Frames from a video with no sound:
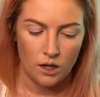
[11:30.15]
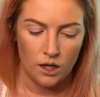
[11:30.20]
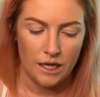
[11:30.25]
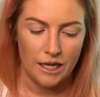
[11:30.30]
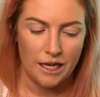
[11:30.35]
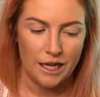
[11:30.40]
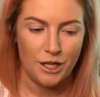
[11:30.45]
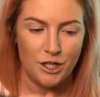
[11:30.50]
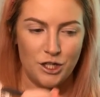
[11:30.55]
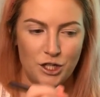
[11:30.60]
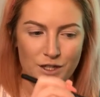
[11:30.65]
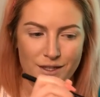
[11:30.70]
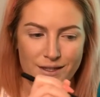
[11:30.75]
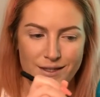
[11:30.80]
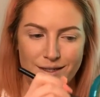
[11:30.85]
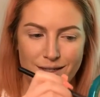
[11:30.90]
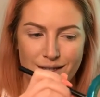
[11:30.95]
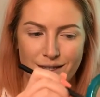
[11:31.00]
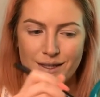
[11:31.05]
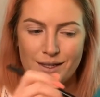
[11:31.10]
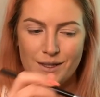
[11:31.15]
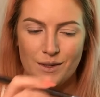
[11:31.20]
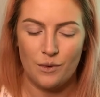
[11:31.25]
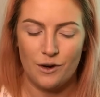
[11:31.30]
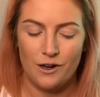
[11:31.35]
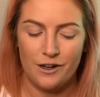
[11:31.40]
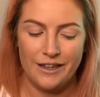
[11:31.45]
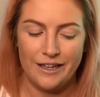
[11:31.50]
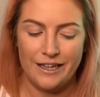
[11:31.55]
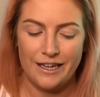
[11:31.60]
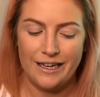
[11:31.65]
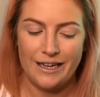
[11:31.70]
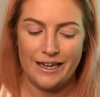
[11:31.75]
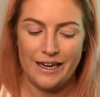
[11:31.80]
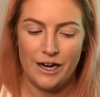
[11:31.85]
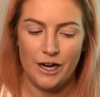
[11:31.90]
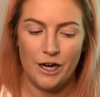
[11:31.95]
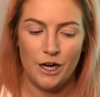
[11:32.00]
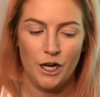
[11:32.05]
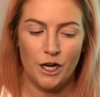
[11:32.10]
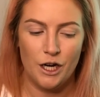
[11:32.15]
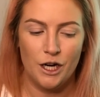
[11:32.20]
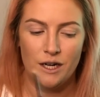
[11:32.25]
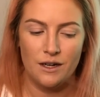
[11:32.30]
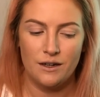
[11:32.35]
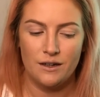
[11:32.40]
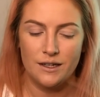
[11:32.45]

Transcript: And I just swirl it in here,